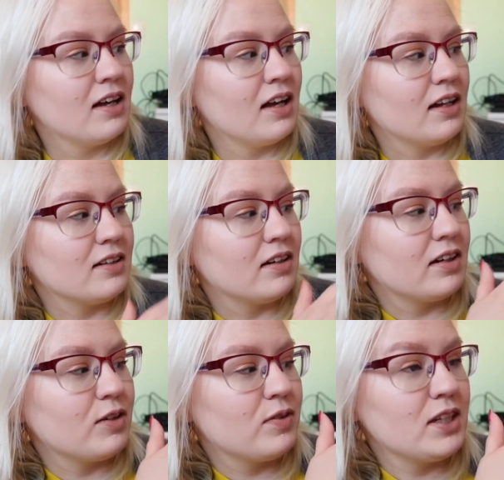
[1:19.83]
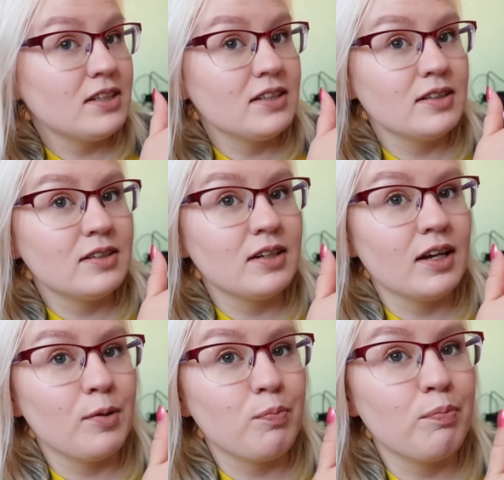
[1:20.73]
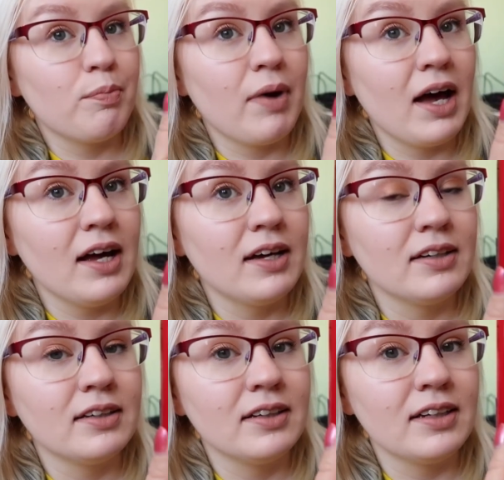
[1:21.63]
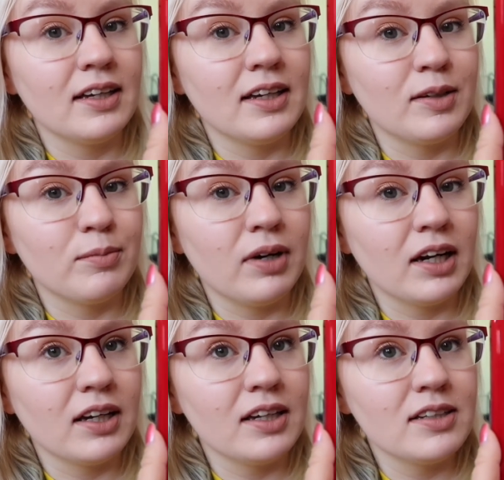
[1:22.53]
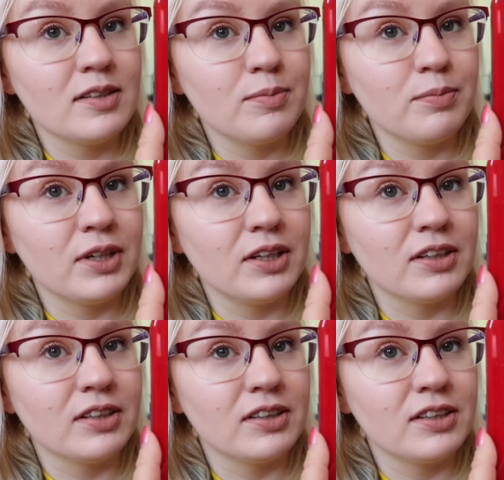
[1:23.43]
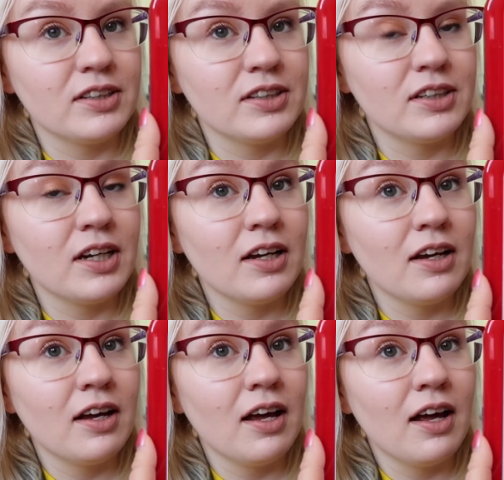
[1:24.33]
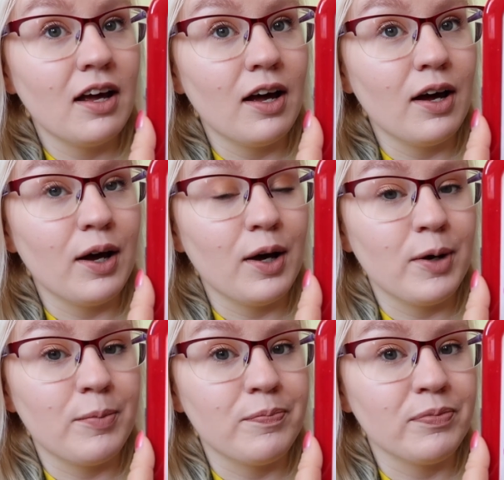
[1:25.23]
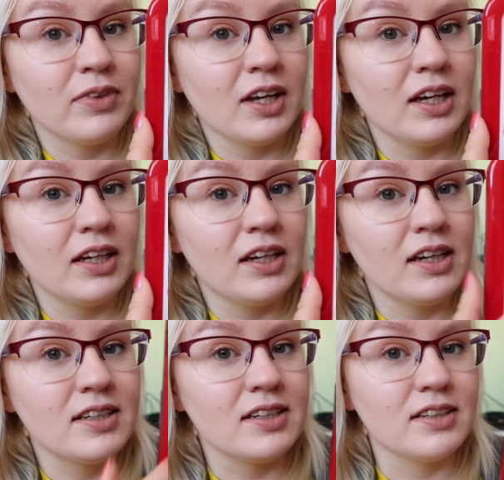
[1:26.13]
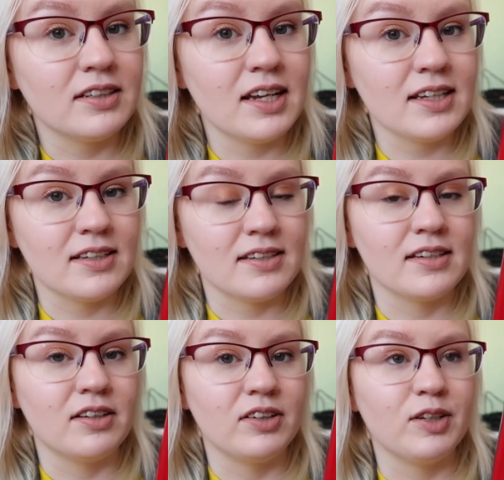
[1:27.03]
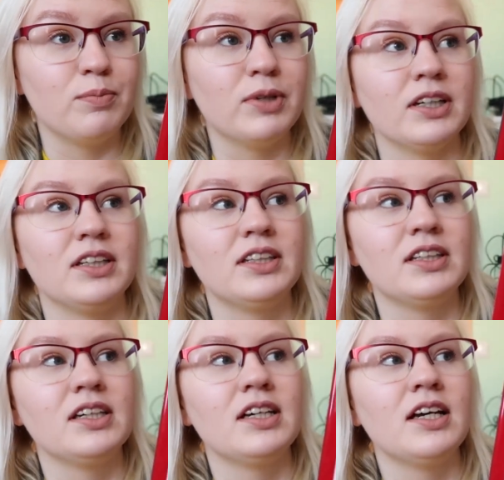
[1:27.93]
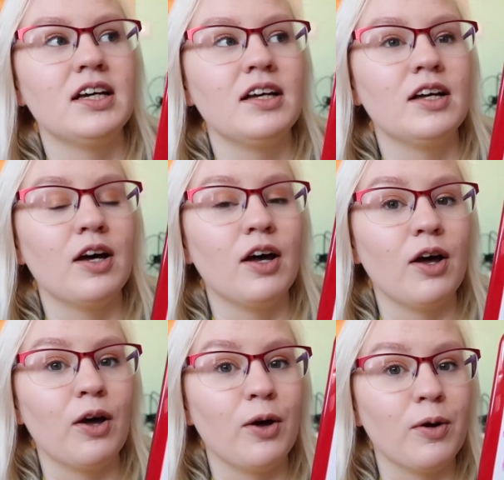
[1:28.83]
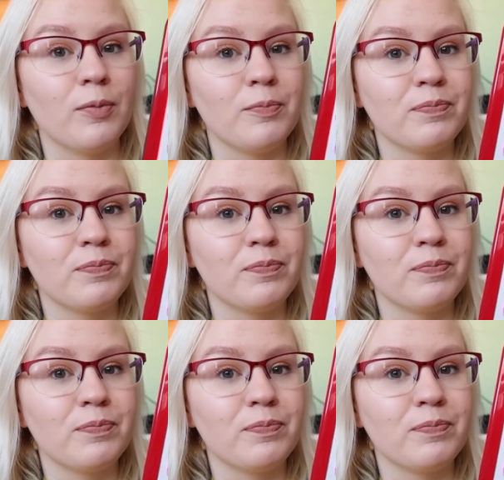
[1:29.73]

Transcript: And I have this pä in brackets because um, it isn't necessary, but uh,